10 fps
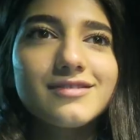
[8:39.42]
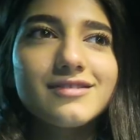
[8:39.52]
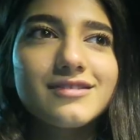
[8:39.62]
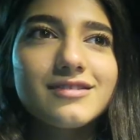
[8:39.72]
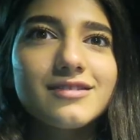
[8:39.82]

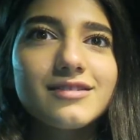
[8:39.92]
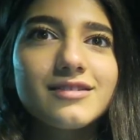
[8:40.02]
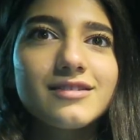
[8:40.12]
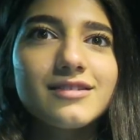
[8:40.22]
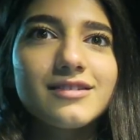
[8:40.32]

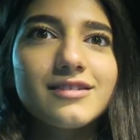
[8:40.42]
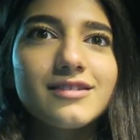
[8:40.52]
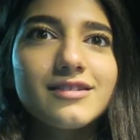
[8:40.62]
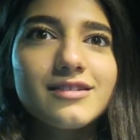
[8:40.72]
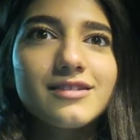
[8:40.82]

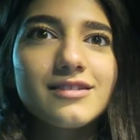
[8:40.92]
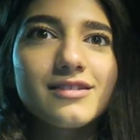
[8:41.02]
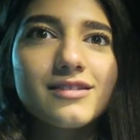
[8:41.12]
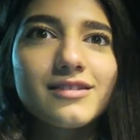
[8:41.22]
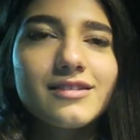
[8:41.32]

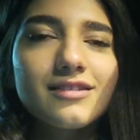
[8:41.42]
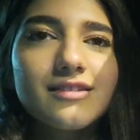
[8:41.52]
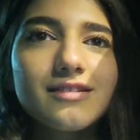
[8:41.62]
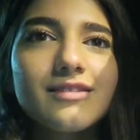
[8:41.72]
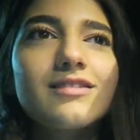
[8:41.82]

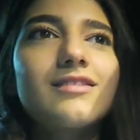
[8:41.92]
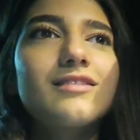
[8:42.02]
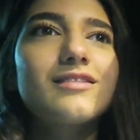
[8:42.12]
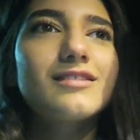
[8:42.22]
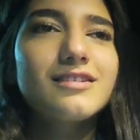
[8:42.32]

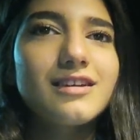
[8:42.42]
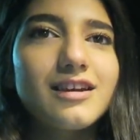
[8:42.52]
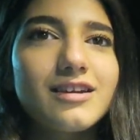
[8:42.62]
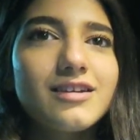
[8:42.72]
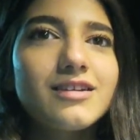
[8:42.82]

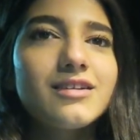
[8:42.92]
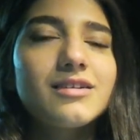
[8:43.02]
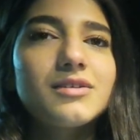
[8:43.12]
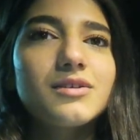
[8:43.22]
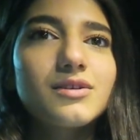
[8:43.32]

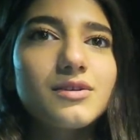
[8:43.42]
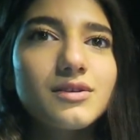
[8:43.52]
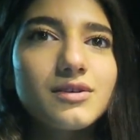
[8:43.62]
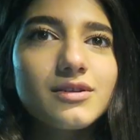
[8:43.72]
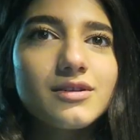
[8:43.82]

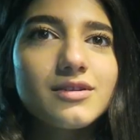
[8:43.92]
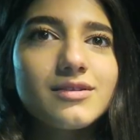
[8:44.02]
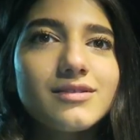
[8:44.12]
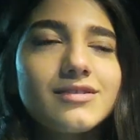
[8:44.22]
[no speech]